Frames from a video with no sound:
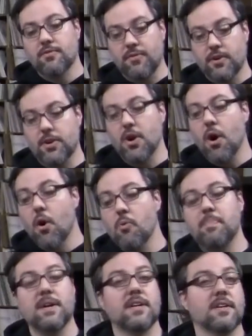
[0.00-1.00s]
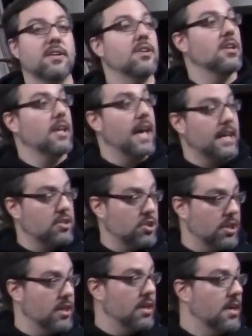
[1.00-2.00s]
an open
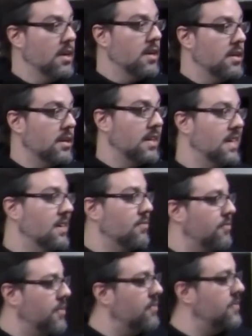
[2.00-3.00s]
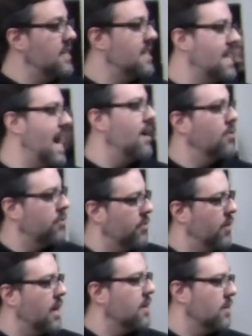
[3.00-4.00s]
collection. Again, 50,000
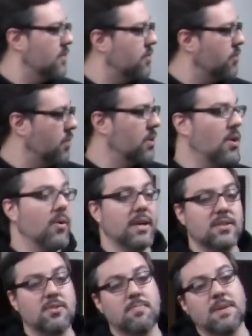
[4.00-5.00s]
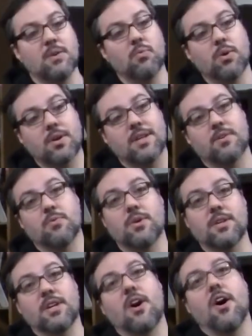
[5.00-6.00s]
records. We're going to be working
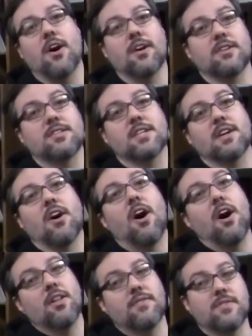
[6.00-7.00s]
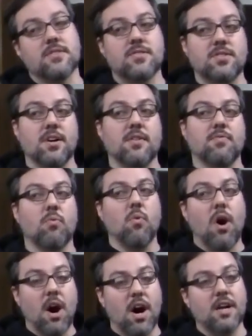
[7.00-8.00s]
really hard to get all of this stuff
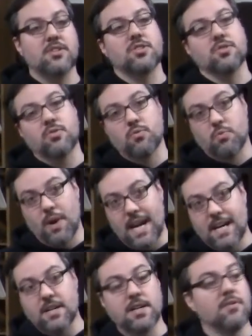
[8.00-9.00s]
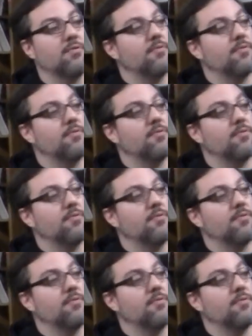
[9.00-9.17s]
washed, graded,